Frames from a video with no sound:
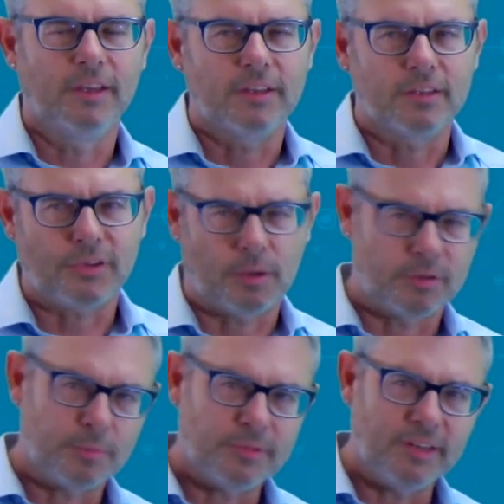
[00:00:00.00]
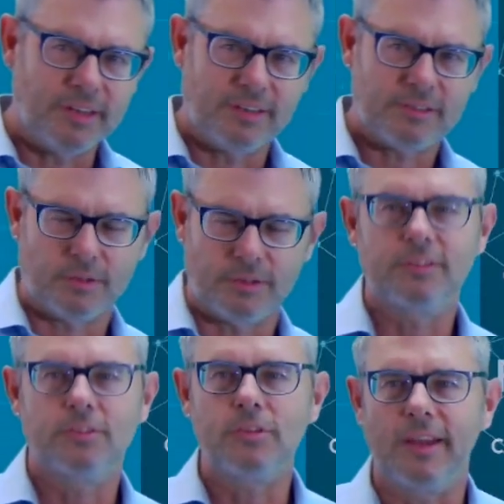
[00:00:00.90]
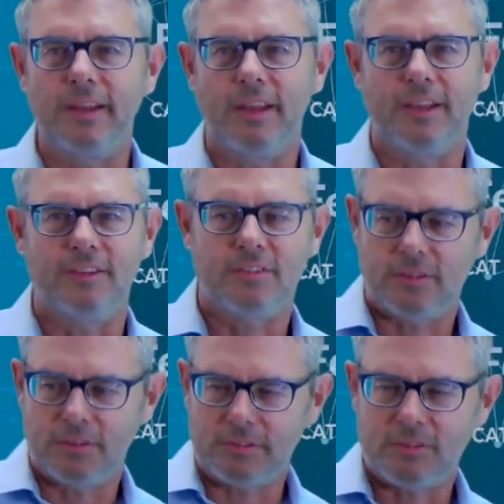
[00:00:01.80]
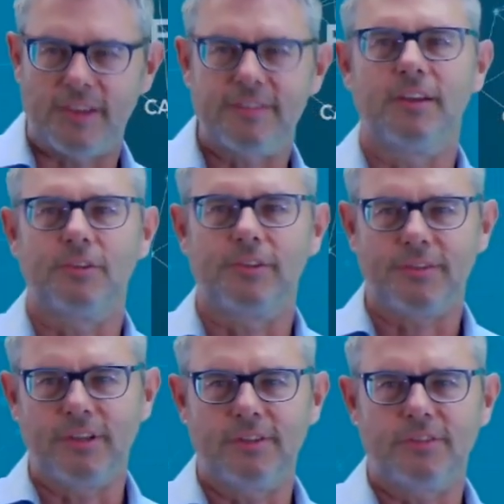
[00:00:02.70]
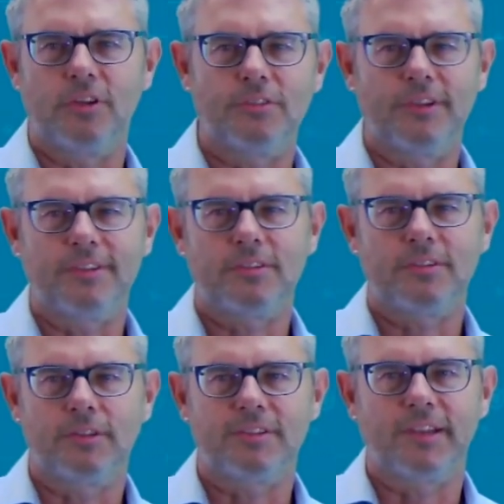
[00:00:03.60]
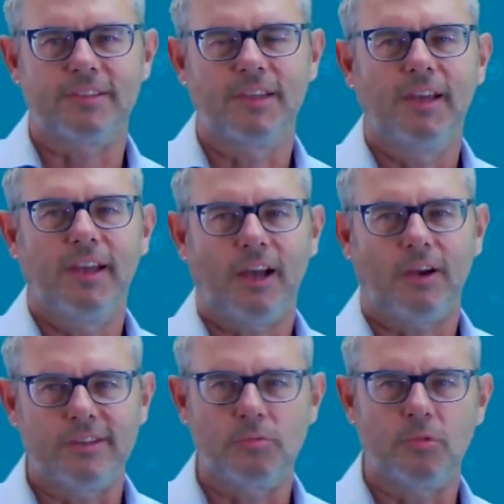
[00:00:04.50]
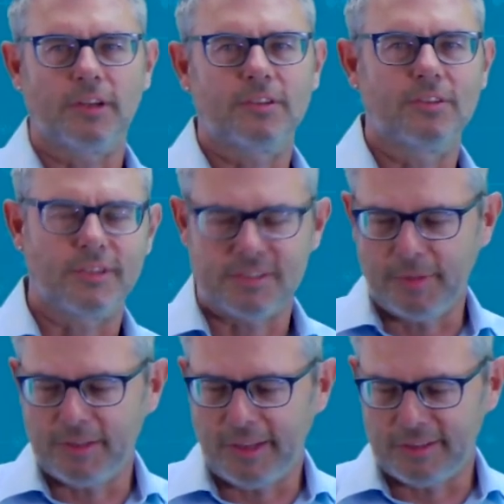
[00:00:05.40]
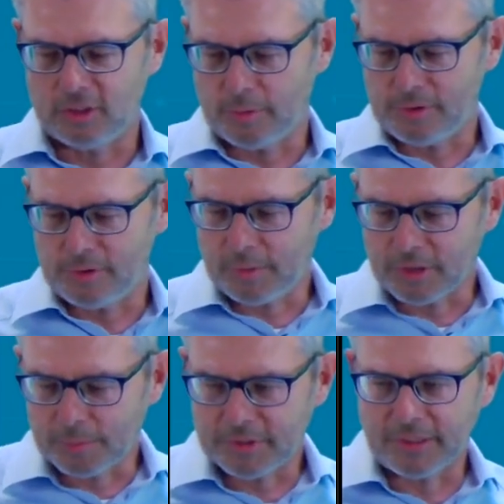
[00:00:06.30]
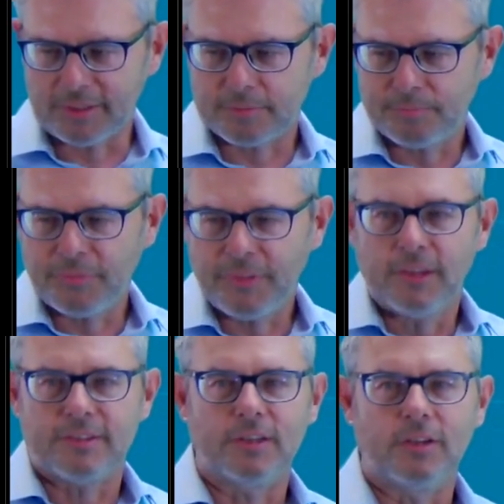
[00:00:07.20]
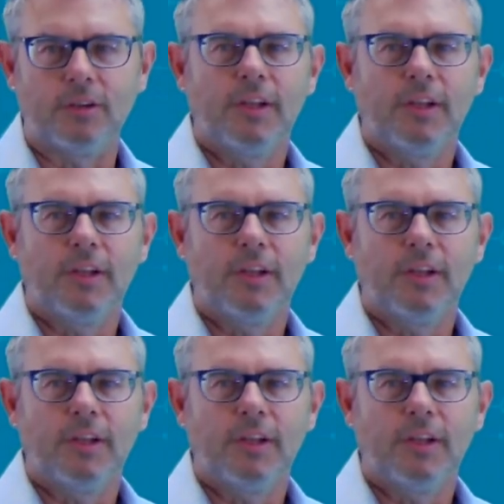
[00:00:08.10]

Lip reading: the fiber optic links, so on. Today, it's just roughly on the surface to discuss how does it work to transmit data over fiber optics. So